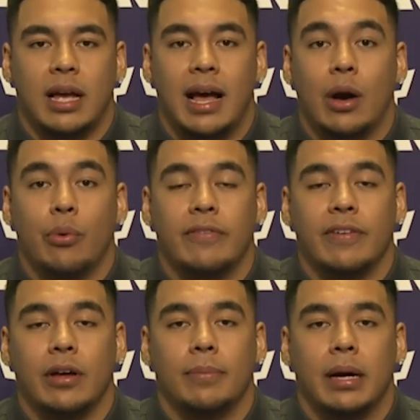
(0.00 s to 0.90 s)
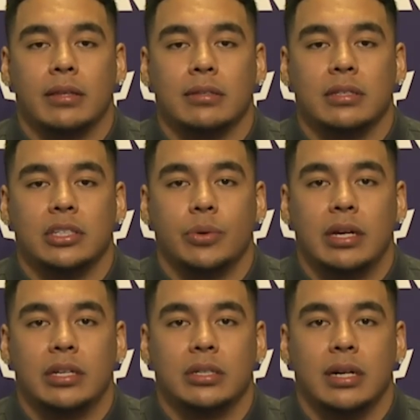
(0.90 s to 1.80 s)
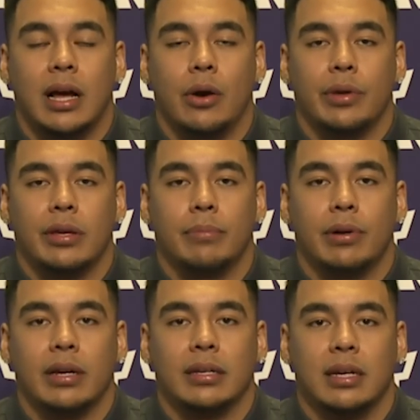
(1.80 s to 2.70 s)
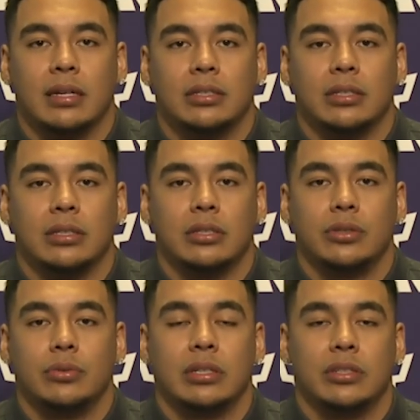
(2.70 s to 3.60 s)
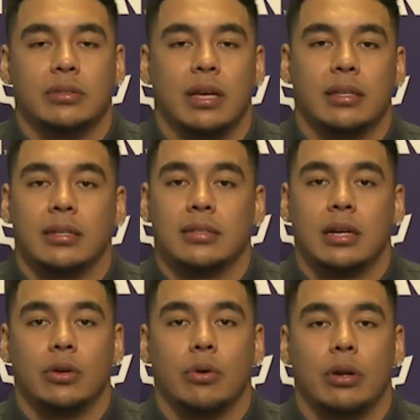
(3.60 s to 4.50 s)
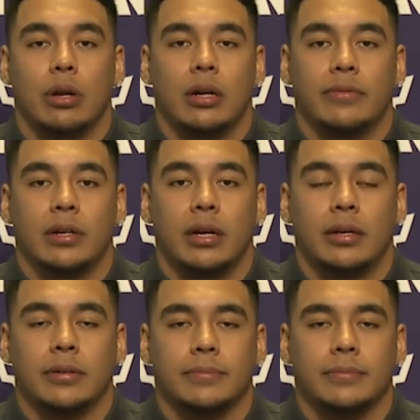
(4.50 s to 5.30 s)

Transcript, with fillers: how we felt about the situation and how we can bring attention to issues like this that are going on every day.